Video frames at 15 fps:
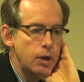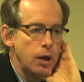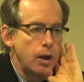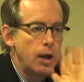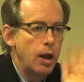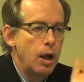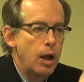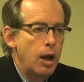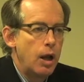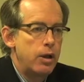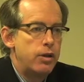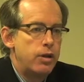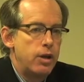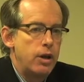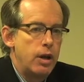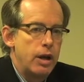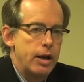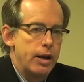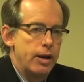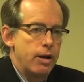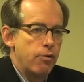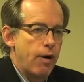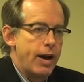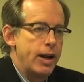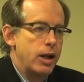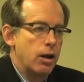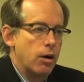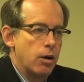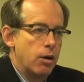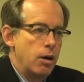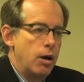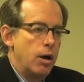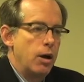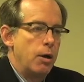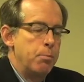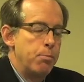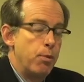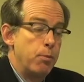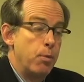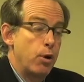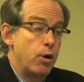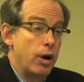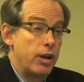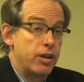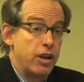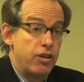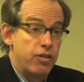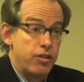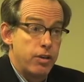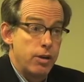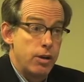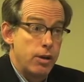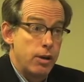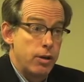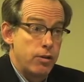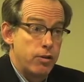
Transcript: they? In writing a, a book like this, the,